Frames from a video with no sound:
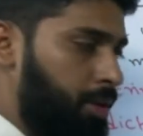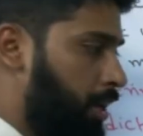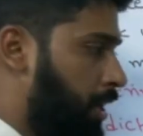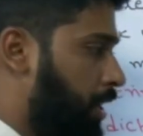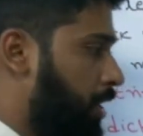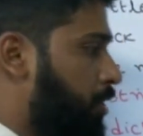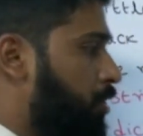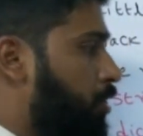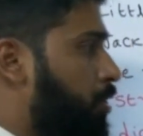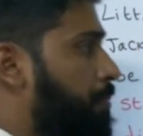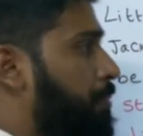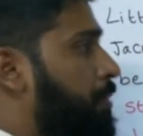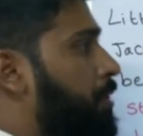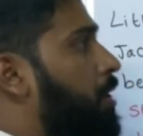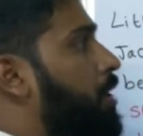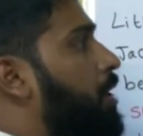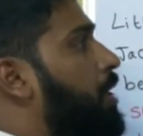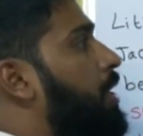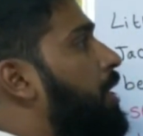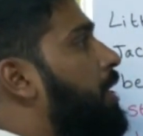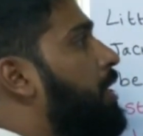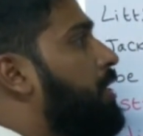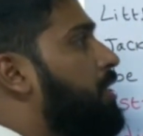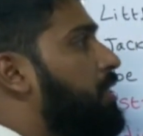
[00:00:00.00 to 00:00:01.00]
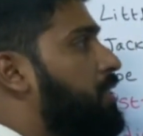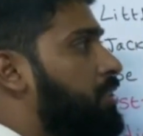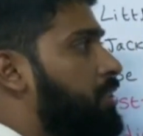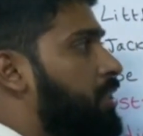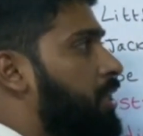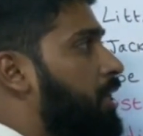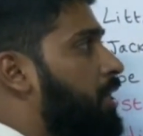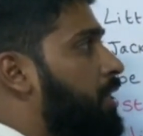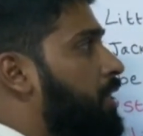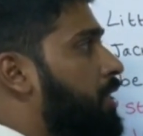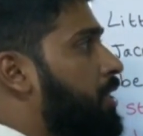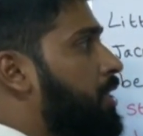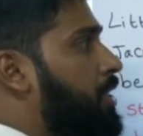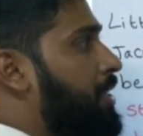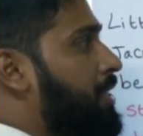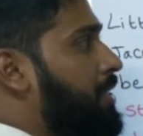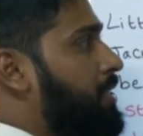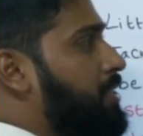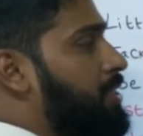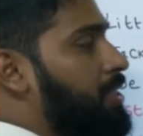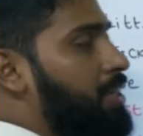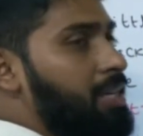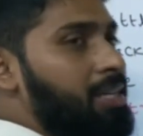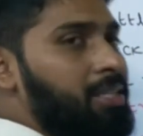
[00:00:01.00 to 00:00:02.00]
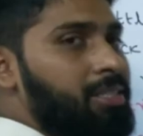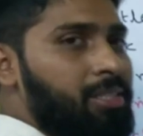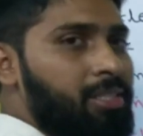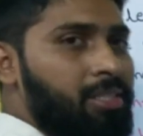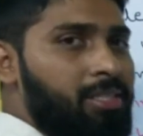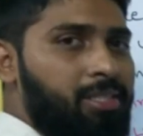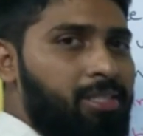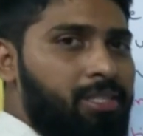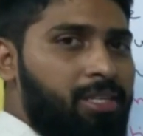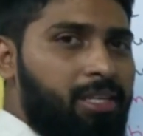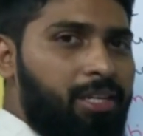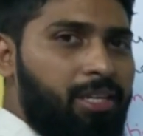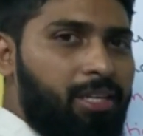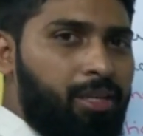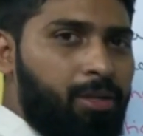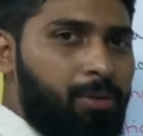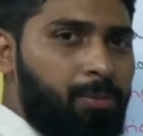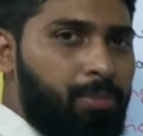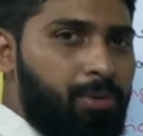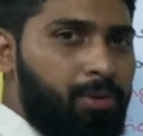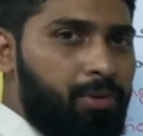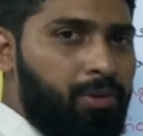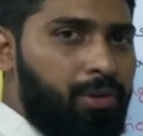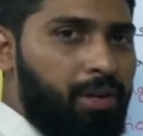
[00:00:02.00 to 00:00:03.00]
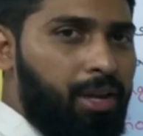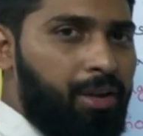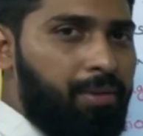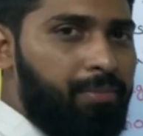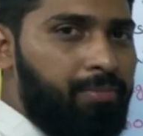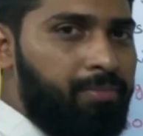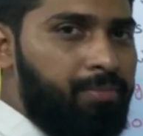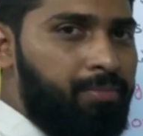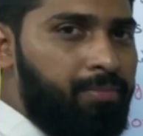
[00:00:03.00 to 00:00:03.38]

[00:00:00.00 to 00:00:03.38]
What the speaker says: I hope you all are understand Lexi string program.